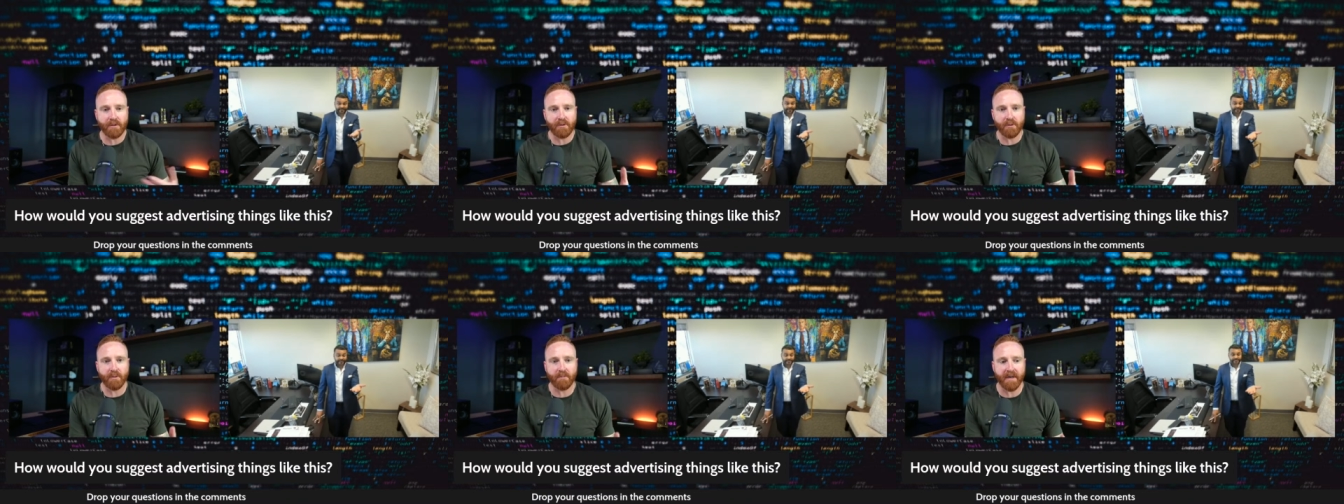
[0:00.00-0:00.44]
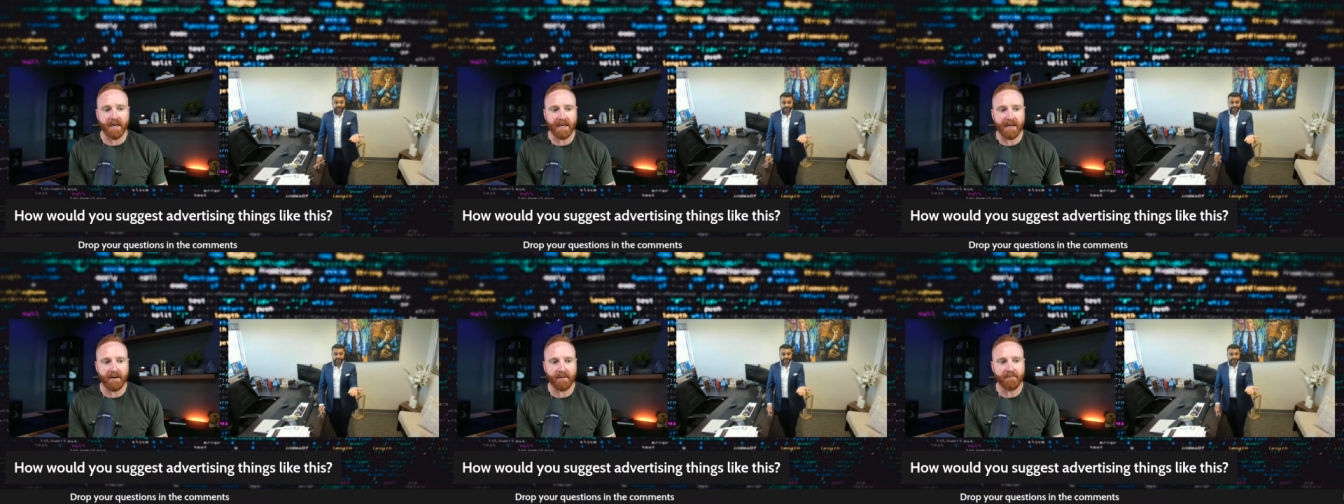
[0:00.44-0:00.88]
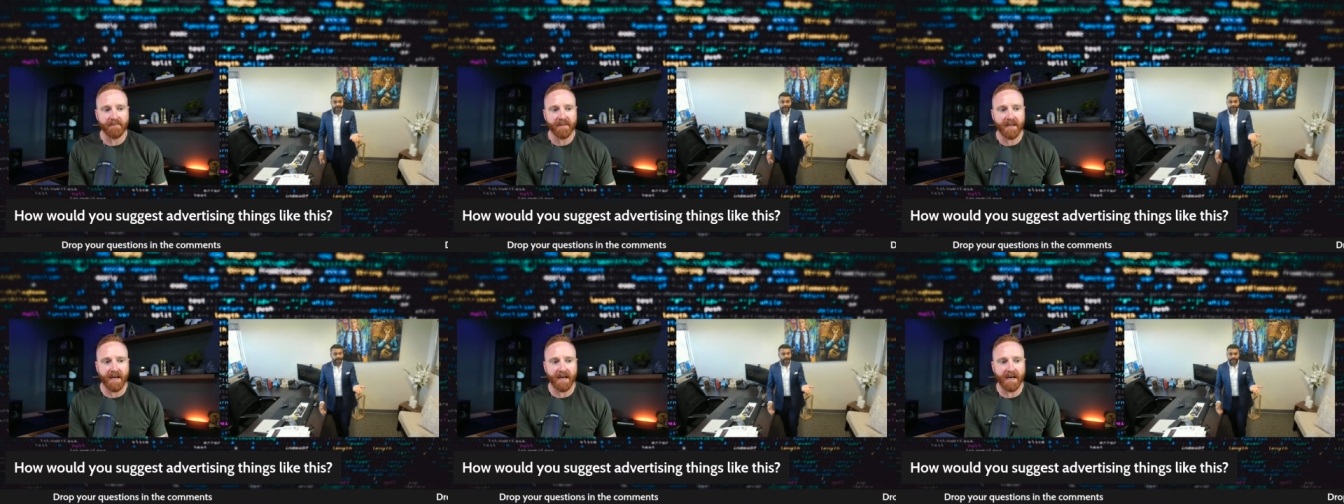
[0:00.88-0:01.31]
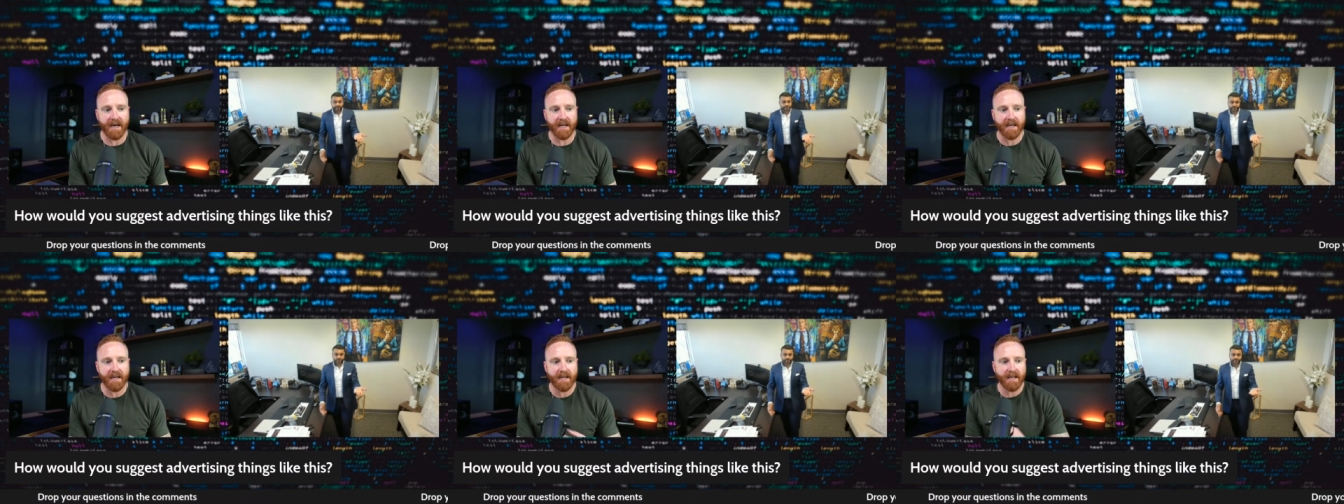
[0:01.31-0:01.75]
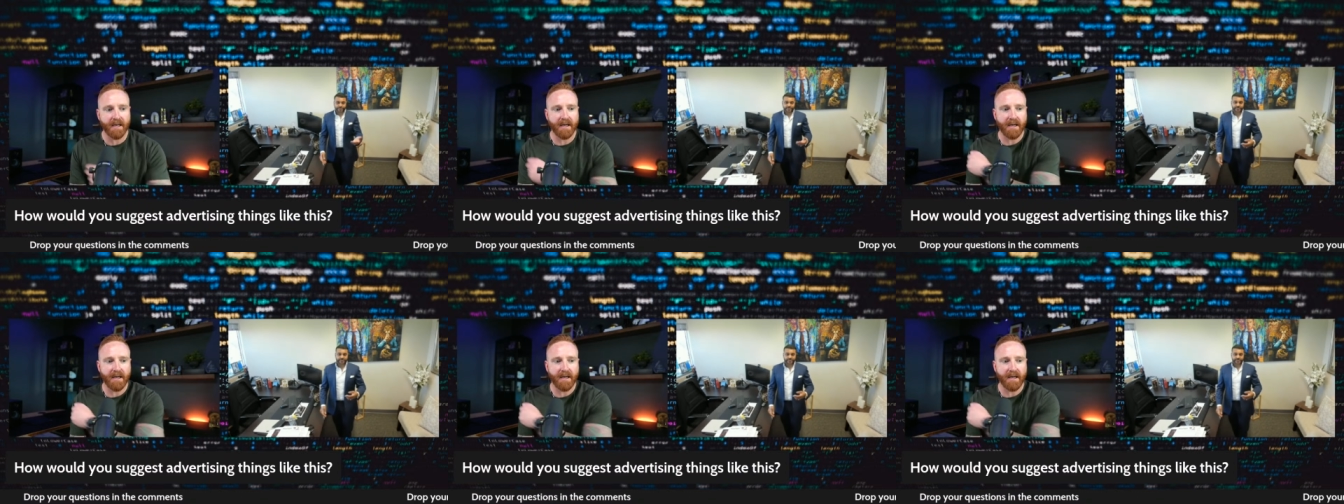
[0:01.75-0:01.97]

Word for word: two one buy down at Absolutely.